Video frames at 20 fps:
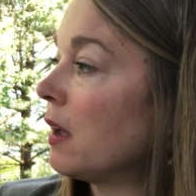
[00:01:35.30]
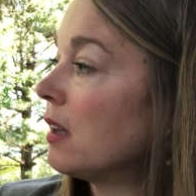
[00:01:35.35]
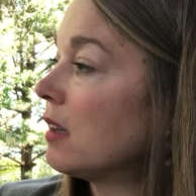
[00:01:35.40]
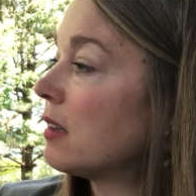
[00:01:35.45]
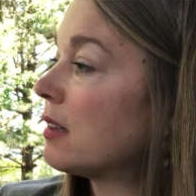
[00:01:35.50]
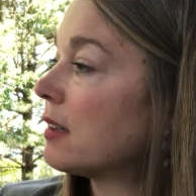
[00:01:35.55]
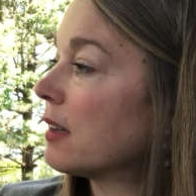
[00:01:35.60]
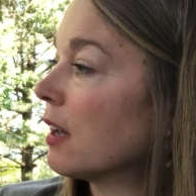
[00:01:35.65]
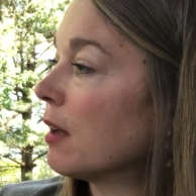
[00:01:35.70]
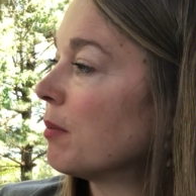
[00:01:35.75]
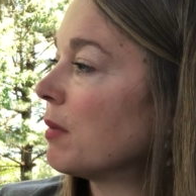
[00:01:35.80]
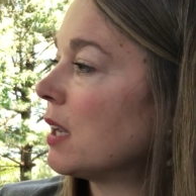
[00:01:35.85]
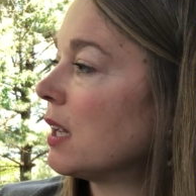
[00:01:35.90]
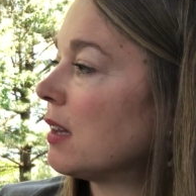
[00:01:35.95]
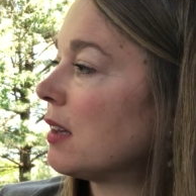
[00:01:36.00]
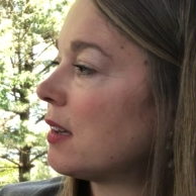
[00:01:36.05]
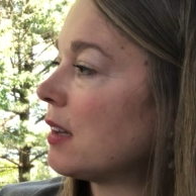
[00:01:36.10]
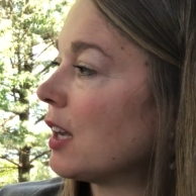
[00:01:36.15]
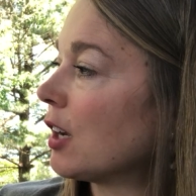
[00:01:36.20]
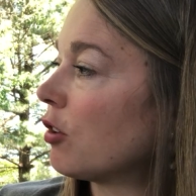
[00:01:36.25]
Some
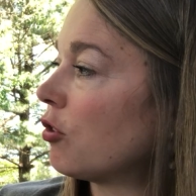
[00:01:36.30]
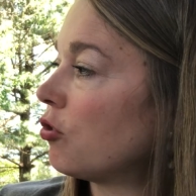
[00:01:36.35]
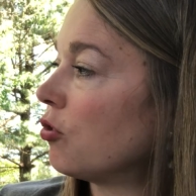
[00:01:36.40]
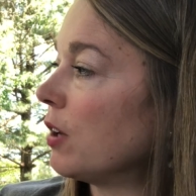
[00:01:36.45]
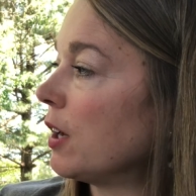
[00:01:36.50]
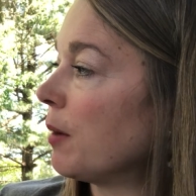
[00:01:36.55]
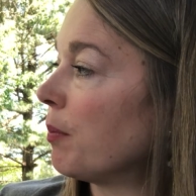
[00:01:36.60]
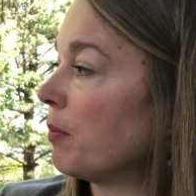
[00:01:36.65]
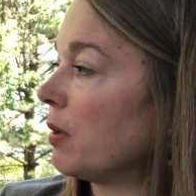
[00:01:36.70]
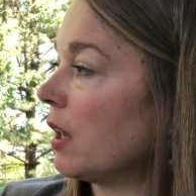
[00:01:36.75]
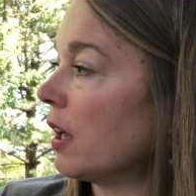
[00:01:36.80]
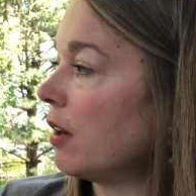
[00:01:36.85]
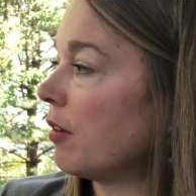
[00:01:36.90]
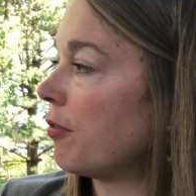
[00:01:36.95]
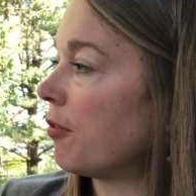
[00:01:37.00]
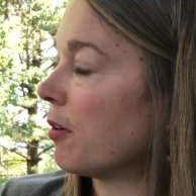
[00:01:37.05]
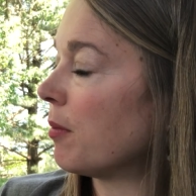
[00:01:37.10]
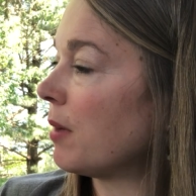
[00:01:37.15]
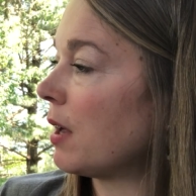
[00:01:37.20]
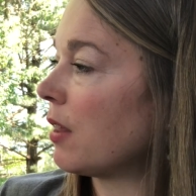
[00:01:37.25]
insects drink
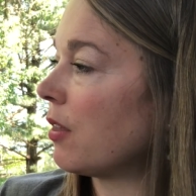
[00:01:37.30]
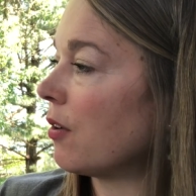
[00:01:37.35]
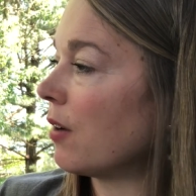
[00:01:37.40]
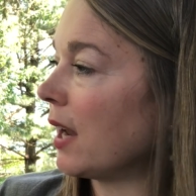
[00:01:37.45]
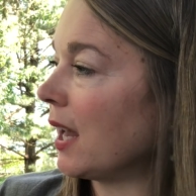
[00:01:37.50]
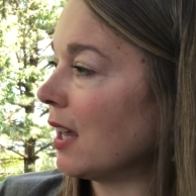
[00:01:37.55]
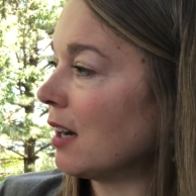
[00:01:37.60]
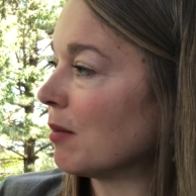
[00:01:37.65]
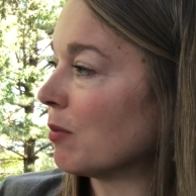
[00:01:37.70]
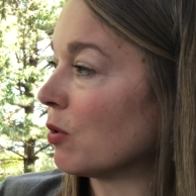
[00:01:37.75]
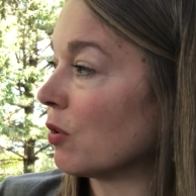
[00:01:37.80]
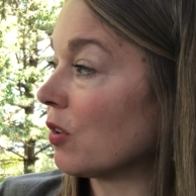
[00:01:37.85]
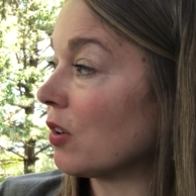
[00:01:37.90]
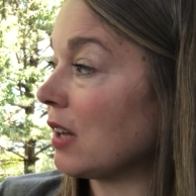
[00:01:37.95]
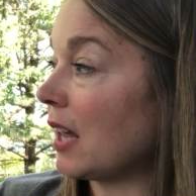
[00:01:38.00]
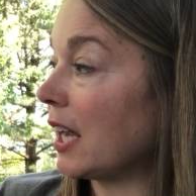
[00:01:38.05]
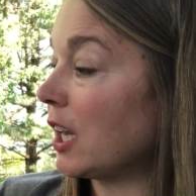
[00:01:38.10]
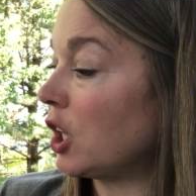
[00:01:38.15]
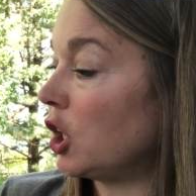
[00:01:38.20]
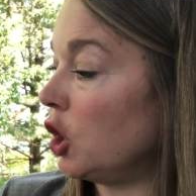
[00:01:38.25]
blood from other animals
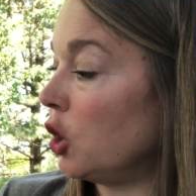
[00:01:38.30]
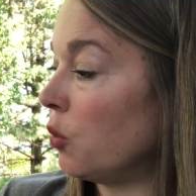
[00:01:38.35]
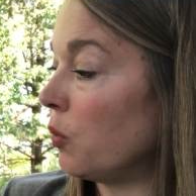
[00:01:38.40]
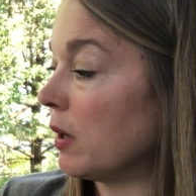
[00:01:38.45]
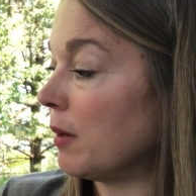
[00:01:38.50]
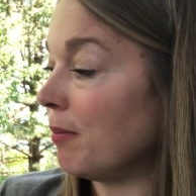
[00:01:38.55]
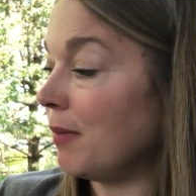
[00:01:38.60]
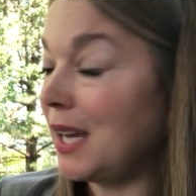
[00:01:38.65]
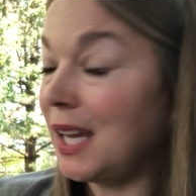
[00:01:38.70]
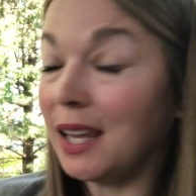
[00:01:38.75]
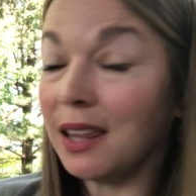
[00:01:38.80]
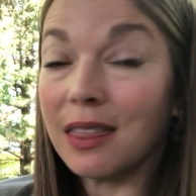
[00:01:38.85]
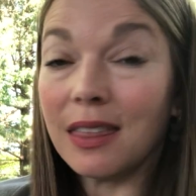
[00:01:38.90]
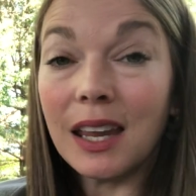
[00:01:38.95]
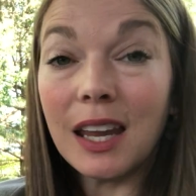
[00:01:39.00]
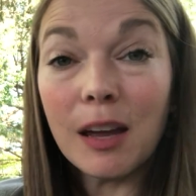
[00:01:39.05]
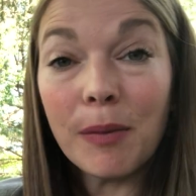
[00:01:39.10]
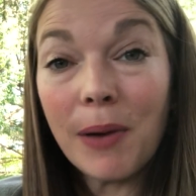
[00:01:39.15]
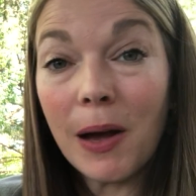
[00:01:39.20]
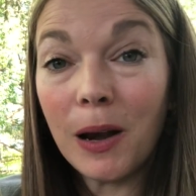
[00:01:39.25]
like you and me.
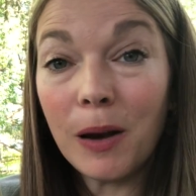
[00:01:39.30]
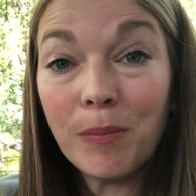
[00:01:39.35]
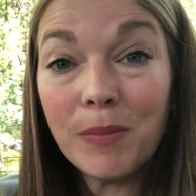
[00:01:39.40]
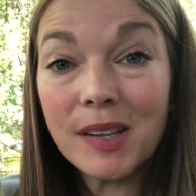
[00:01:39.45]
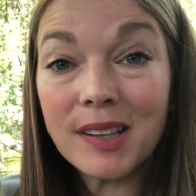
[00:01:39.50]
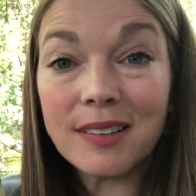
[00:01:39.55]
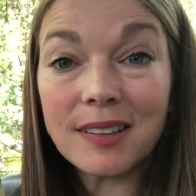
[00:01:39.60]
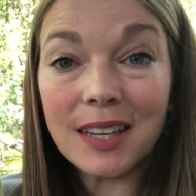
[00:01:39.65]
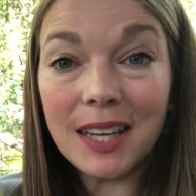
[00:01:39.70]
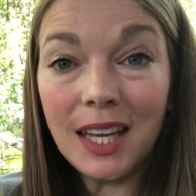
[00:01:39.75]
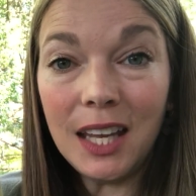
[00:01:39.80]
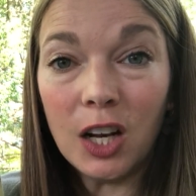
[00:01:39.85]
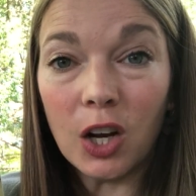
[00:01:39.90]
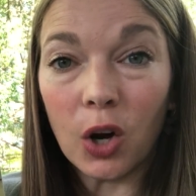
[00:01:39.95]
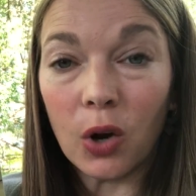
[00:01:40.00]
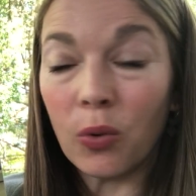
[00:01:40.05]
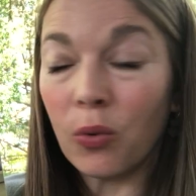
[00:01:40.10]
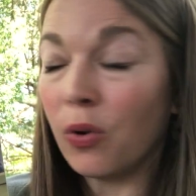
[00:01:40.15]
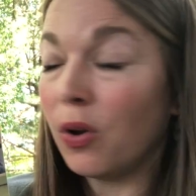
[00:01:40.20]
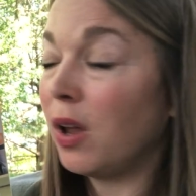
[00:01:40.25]
Think about a
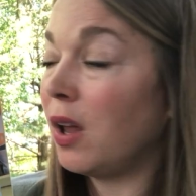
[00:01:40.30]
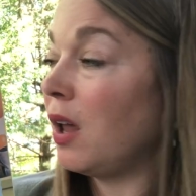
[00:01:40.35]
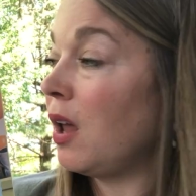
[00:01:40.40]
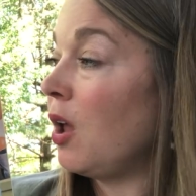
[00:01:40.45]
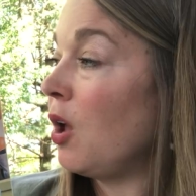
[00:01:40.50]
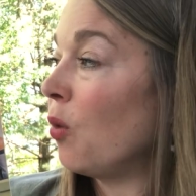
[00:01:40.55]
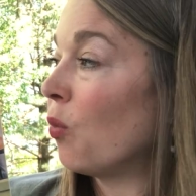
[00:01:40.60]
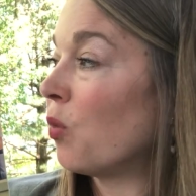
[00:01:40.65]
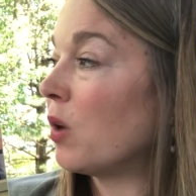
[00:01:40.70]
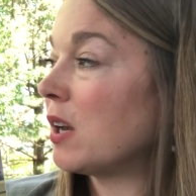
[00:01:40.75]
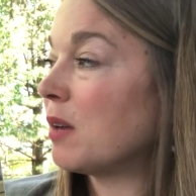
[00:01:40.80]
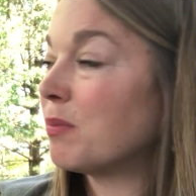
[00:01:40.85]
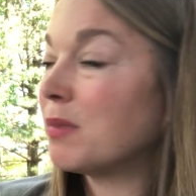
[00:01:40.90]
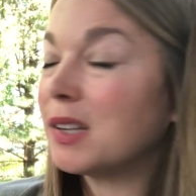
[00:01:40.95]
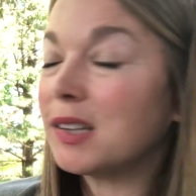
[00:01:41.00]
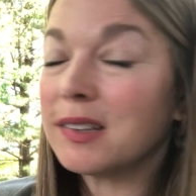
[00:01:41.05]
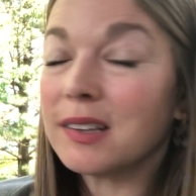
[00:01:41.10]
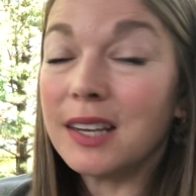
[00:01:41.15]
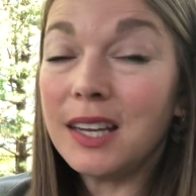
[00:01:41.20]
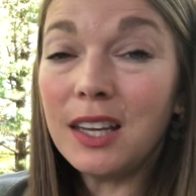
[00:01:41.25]
mosquito. When a
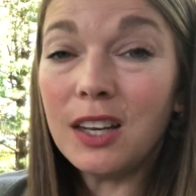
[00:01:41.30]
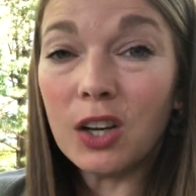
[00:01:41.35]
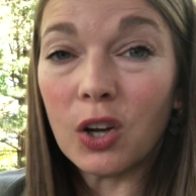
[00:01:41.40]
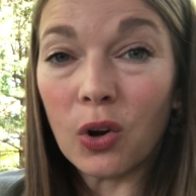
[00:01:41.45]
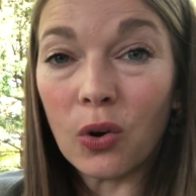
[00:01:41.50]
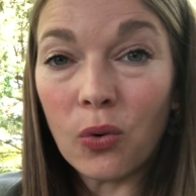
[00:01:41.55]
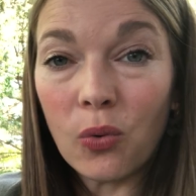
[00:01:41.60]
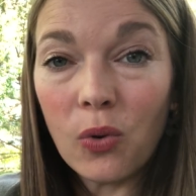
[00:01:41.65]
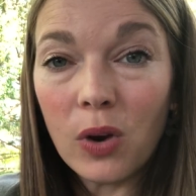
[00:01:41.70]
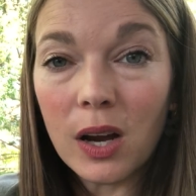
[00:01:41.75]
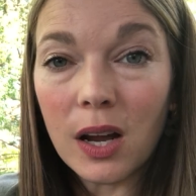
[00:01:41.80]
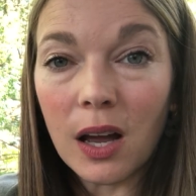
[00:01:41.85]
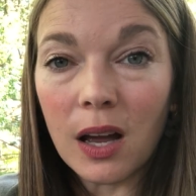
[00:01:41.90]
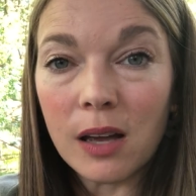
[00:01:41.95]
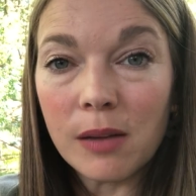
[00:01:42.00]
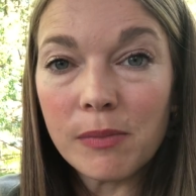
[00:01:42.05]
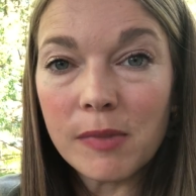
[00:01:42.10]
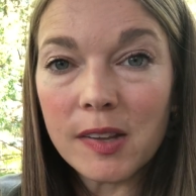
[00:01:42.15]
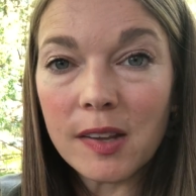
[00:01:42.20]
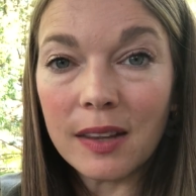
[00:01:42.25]
mosquito
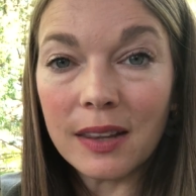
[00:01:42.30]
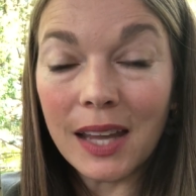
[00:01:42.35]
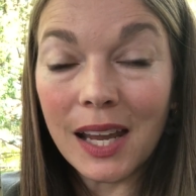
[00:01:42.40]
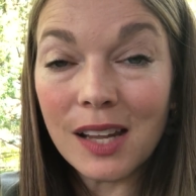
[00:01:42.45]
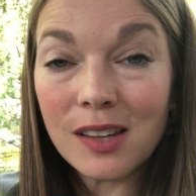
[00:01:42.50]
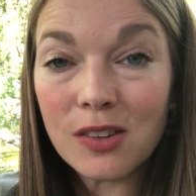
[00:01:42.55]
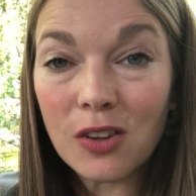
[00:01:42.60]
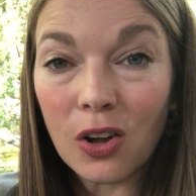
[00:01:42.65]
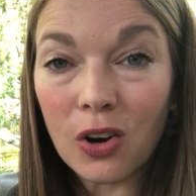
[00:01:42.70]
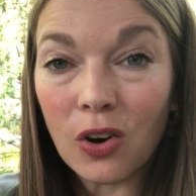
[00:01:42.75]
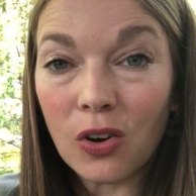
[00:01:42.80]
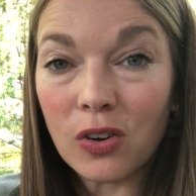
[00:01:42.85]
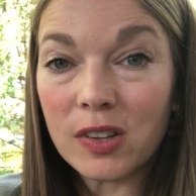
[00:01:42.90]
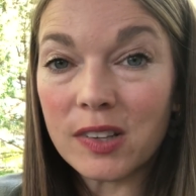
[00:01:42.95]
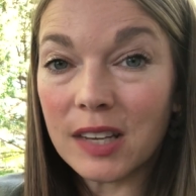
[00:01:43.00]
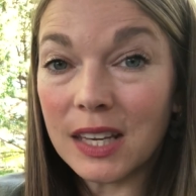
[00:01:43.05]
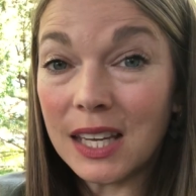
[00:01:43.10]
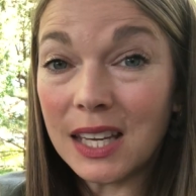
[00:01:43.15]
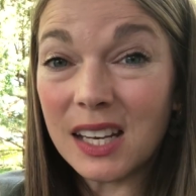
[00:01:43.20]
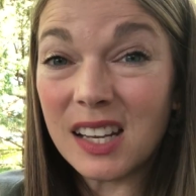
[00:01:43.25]
comes and lands on our
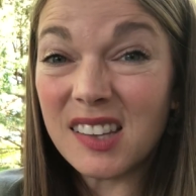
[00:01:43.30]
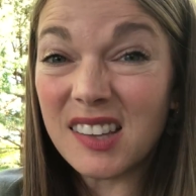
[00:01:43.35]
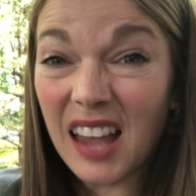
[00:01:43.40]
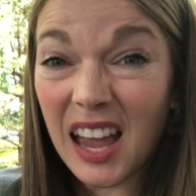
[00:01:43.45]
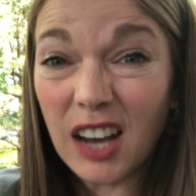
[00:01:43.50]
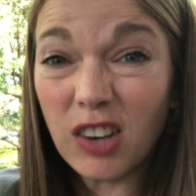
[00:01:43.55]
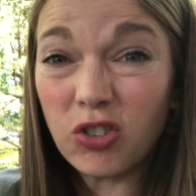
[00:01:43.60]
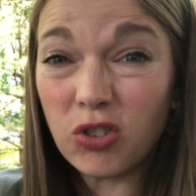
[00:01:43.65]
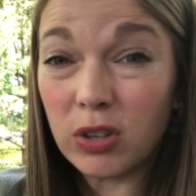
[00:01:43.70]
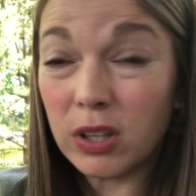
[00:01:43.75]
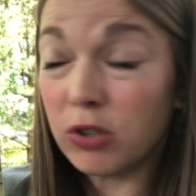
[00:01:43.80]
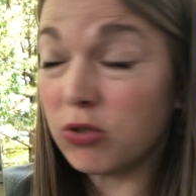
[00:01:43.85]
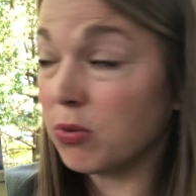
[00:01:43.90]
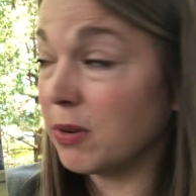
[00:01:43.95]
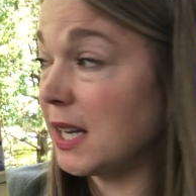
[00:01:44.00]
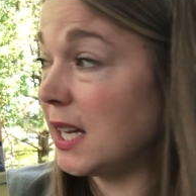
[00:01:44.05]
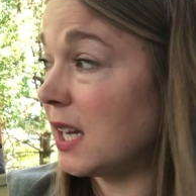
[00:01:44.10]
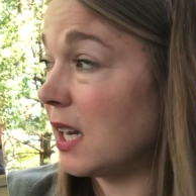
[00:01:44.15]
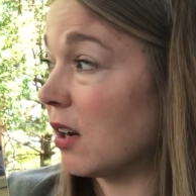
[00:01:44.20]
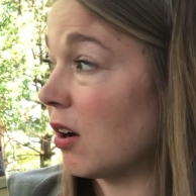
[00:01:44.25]
skin, it's actually
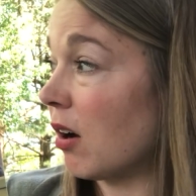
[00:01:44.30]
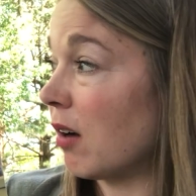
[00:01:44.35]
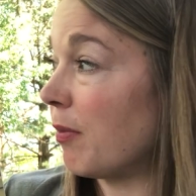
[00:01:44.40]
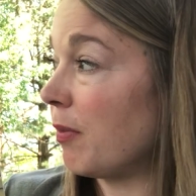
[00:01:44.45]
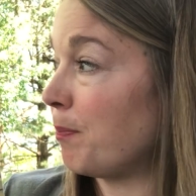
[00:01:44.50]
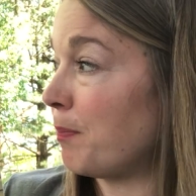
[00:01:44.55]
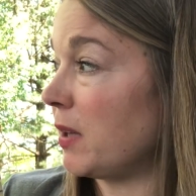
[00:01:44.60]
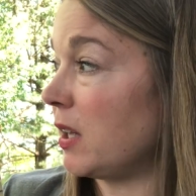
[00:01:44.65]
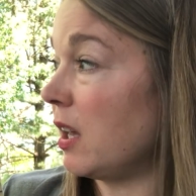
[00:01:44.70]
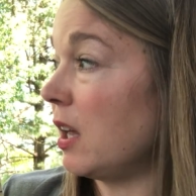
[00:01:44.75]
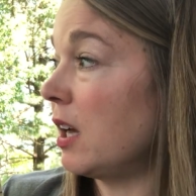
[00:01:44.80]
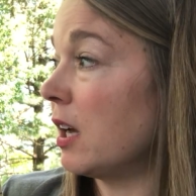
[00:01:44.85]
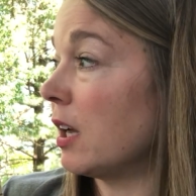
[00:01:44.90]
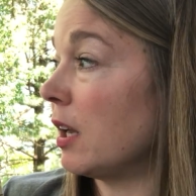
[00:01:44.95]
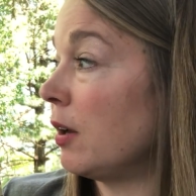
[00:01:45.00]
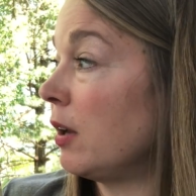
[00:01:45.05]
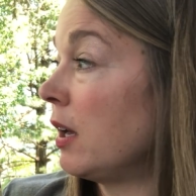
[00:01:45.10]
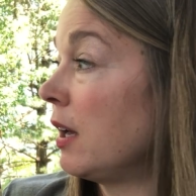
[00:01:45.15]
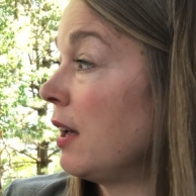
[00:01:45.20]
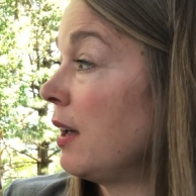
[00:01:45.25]
drinking our
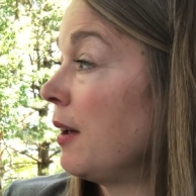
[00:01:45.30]
blood.